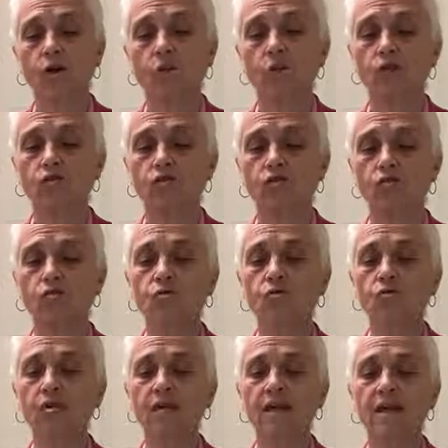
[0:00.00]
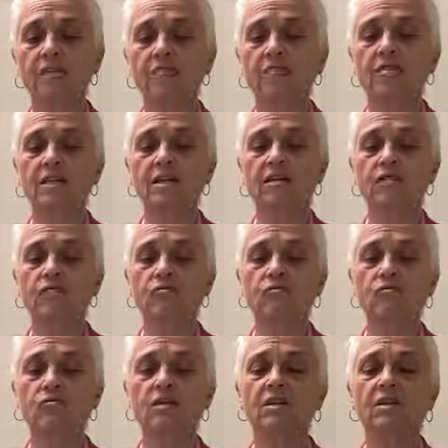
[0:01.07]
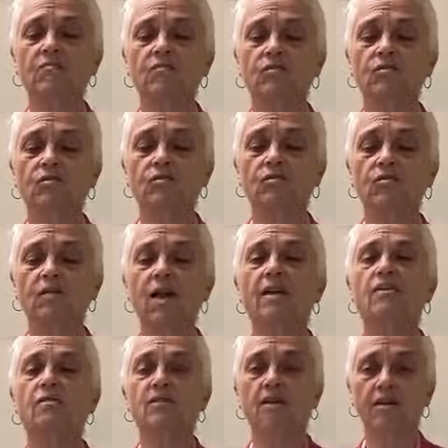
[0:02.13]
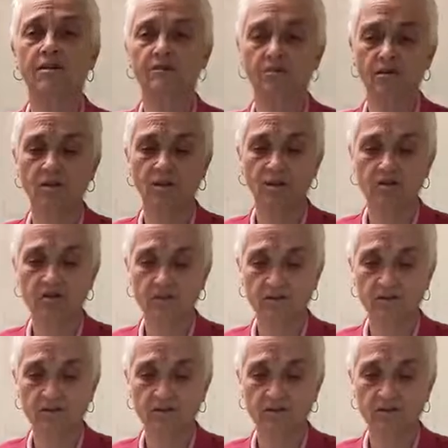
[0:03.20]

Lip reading: which threw the devas into even greater consternation.